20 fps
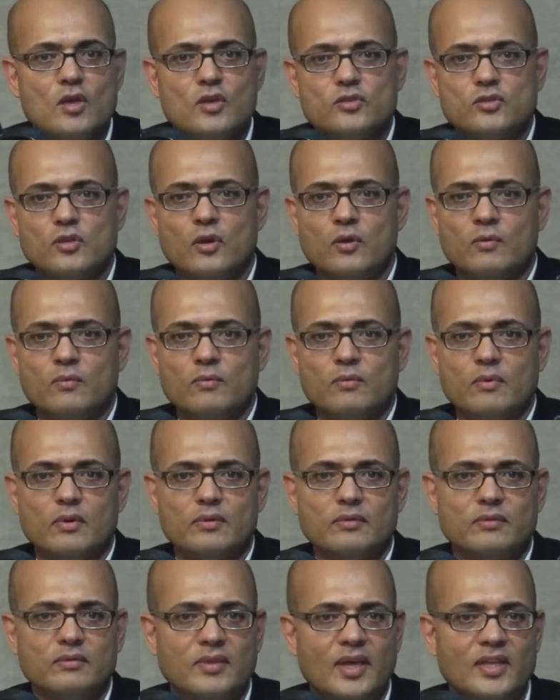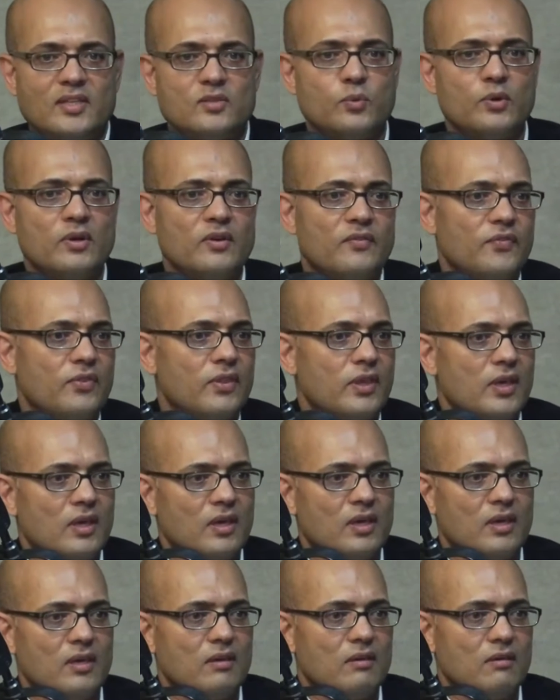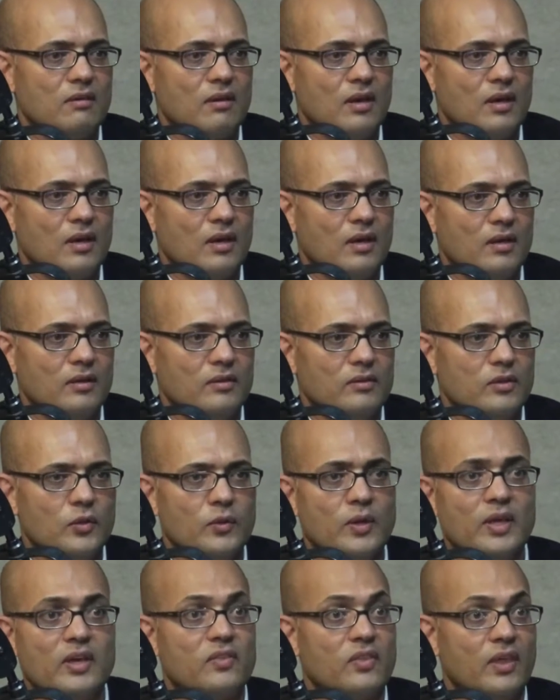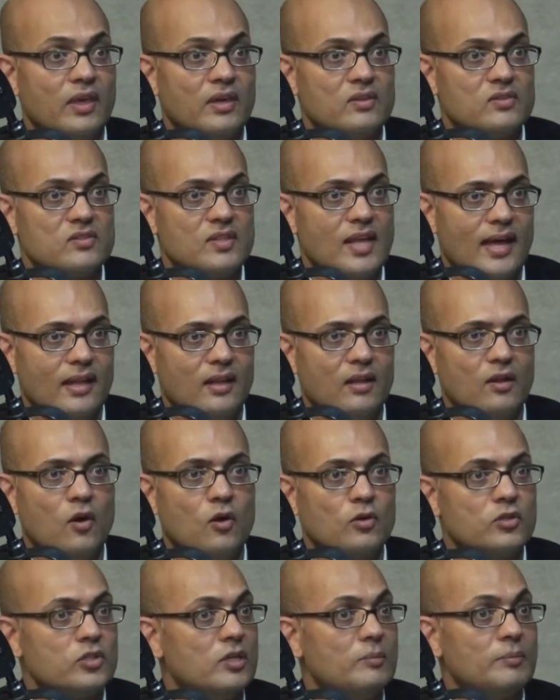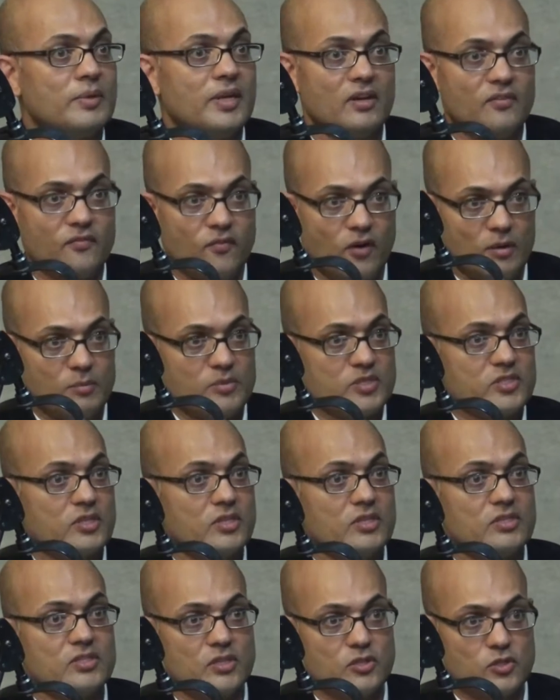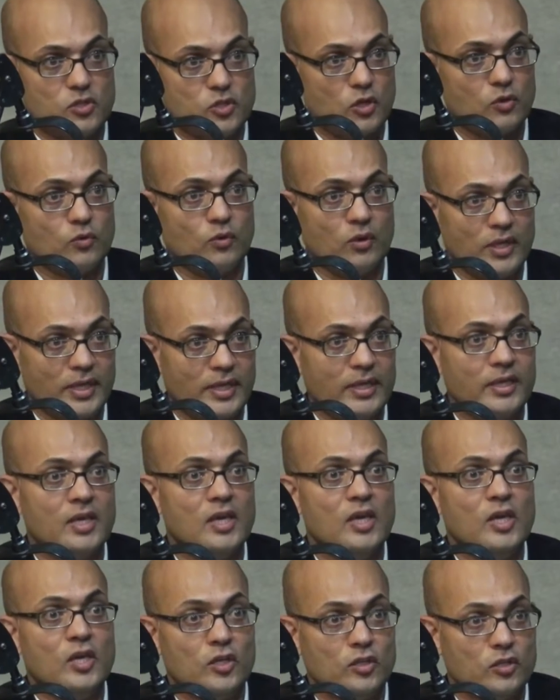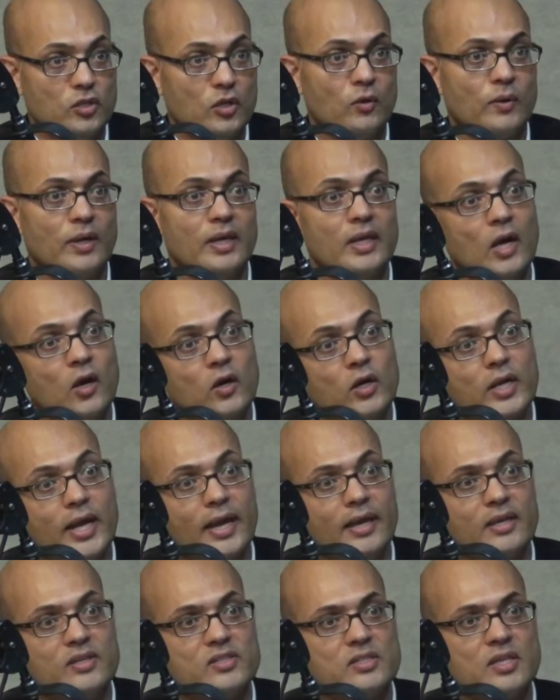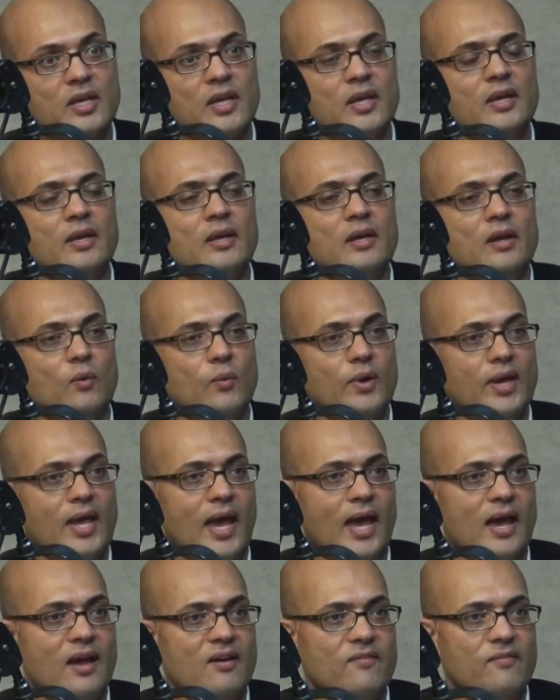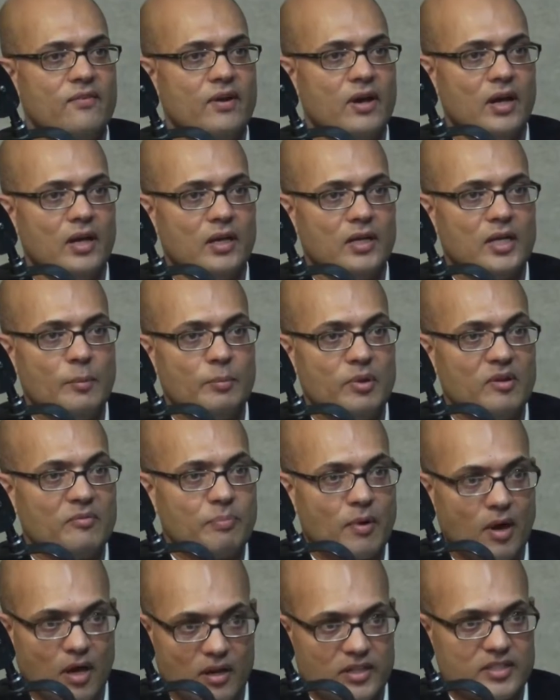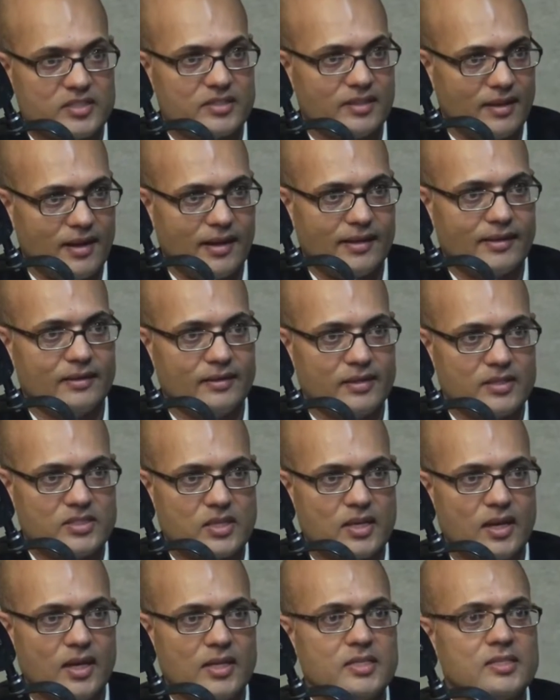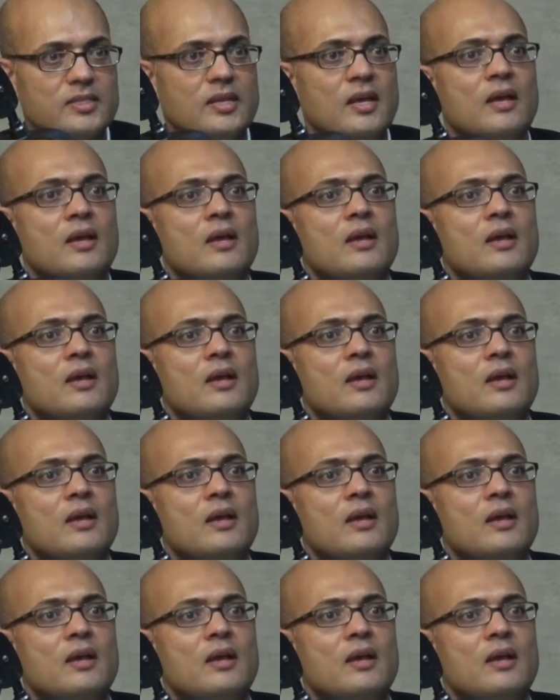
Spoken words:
So that's one of the unique things that long-term care pharmacies and generally do. In our case, we have a couple of products that I can discuss.